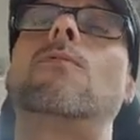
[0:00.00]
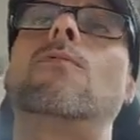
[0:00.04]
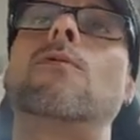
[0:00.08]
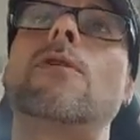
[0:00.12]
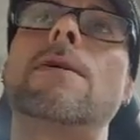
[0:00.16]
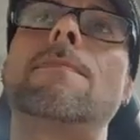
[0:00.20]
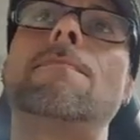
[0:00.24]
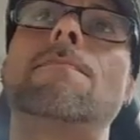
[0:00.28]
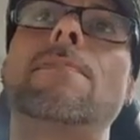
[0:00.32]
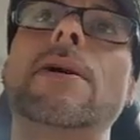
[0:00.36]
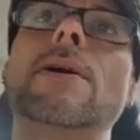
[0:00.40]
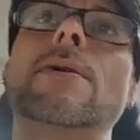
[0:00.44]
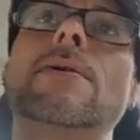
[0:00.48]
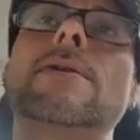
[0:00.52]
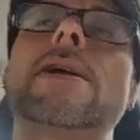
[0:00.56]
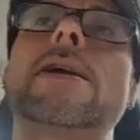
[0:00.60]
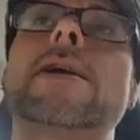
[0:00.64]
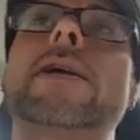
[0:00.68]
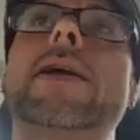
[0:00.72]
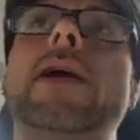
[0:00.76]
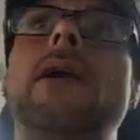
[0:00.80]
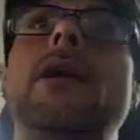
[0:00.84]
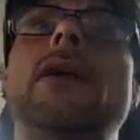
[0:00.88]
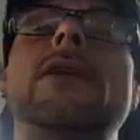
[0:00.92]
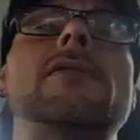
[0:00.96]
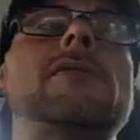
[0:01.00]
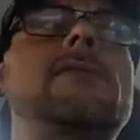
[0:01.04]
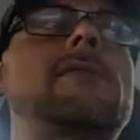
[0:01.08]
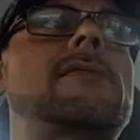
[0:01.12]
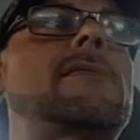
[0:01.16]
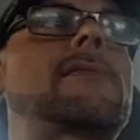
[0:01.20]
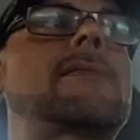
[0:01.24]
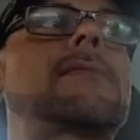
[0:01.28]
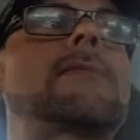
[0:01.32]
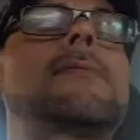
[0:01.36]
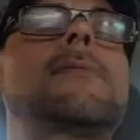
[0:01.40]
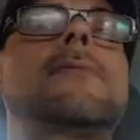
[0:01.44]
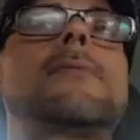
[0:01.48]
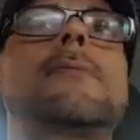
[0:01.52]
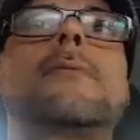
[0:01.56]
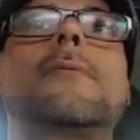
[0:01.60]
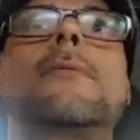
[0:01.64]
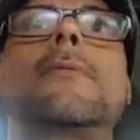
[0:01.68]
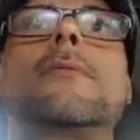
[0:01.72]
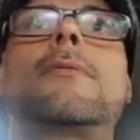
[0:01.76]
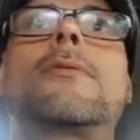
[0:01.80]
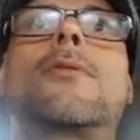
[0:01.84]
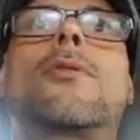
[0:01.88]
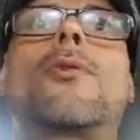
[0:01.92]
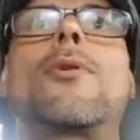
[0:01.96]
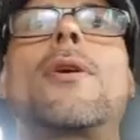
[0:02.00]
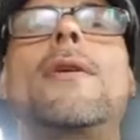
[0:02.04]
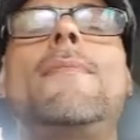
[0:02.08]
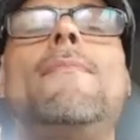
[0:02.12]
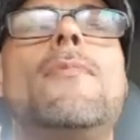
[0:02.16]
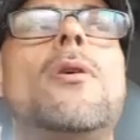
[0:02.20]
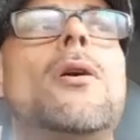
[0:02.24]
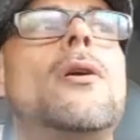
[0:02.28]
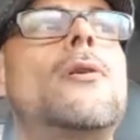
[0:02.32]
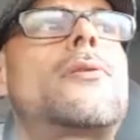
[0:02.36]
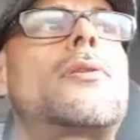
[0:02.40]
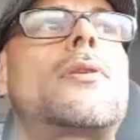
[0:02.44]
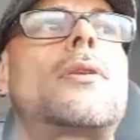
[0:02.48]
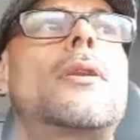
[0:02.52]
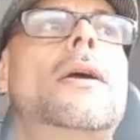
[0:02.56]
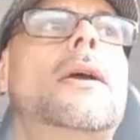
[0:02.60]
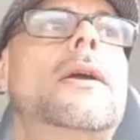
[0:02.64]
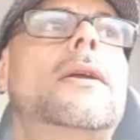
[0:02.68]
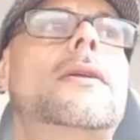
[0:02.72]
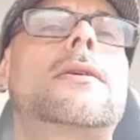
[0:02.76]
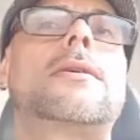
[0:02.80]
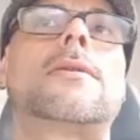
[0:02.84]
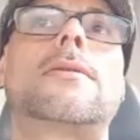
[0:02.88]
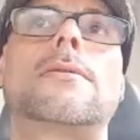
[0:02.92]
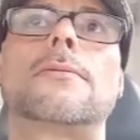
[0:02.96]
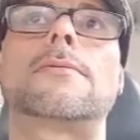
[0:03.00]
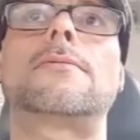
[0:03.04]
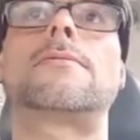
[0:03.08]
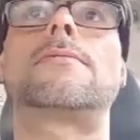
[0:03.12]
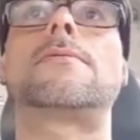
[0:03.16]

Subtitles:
we built the case. 3 months later,